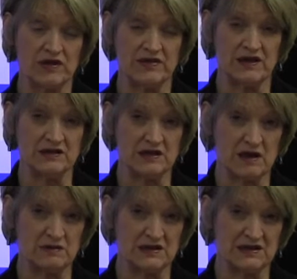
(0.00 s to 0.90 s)
that these
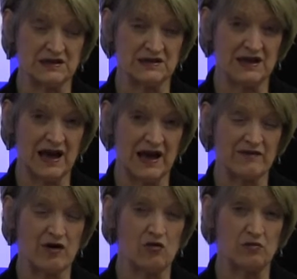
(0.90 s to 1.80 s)
substances
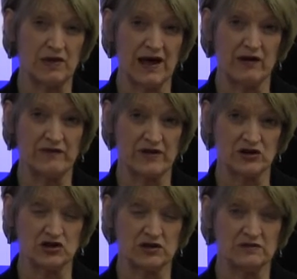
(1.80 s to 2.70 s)
have on bladder
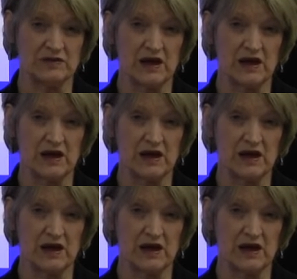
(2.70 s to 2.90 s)
function.